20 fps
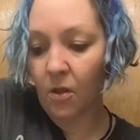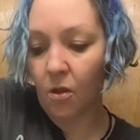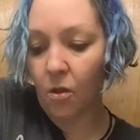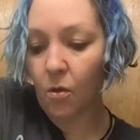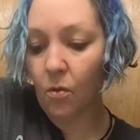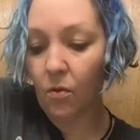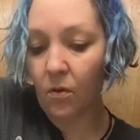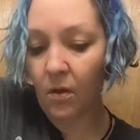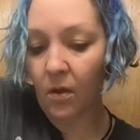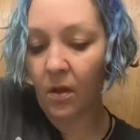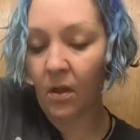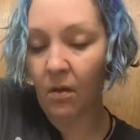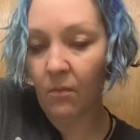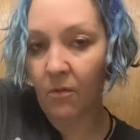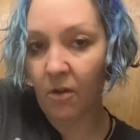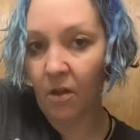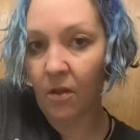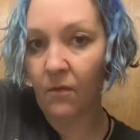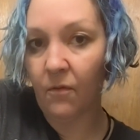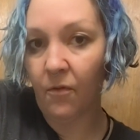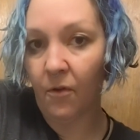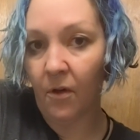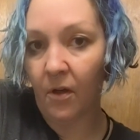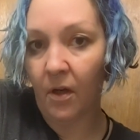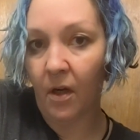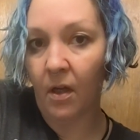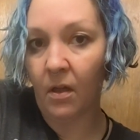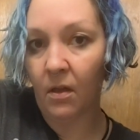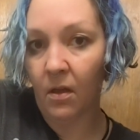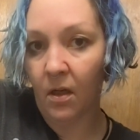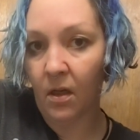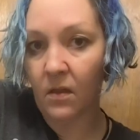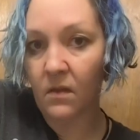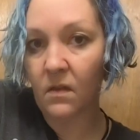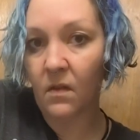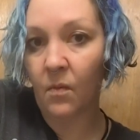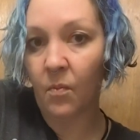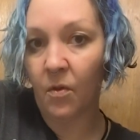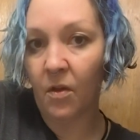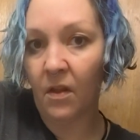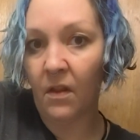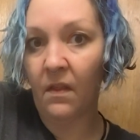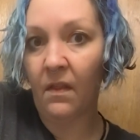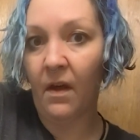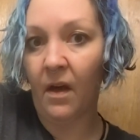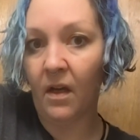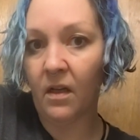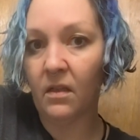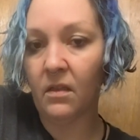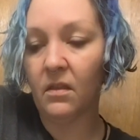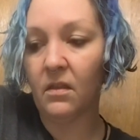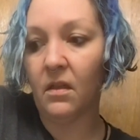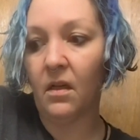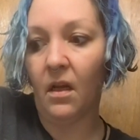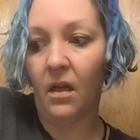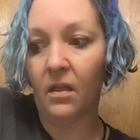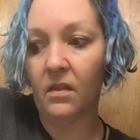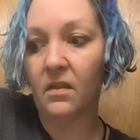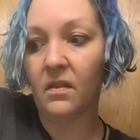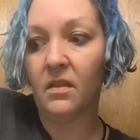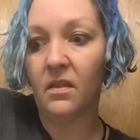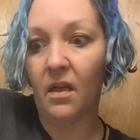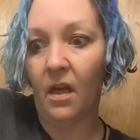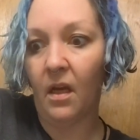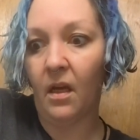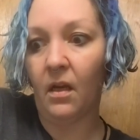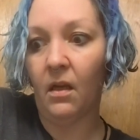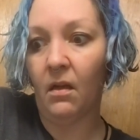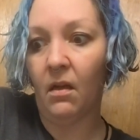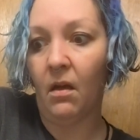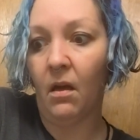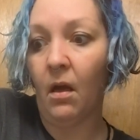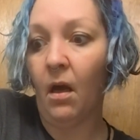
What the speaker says: you could get me in for a colonoscopy that next day.